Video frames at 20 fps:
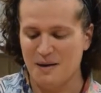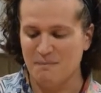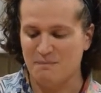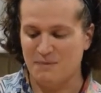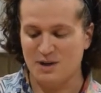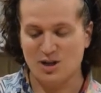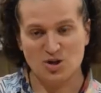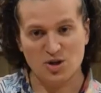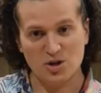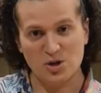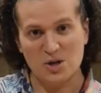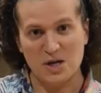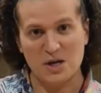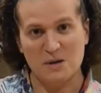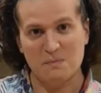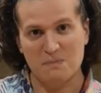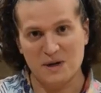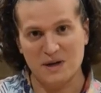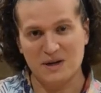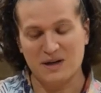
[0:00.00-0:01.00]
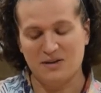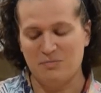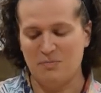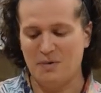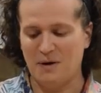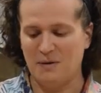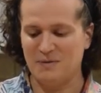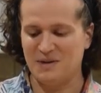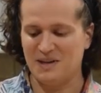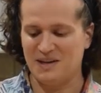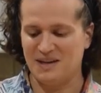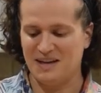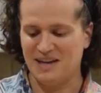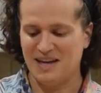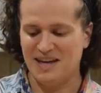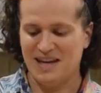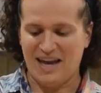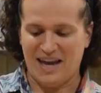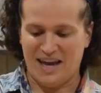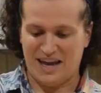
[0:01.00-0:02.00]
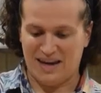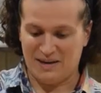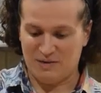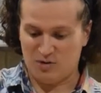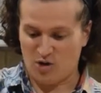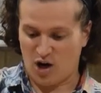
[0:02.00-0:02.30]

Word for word: Be sure you get a big enough pumpkin and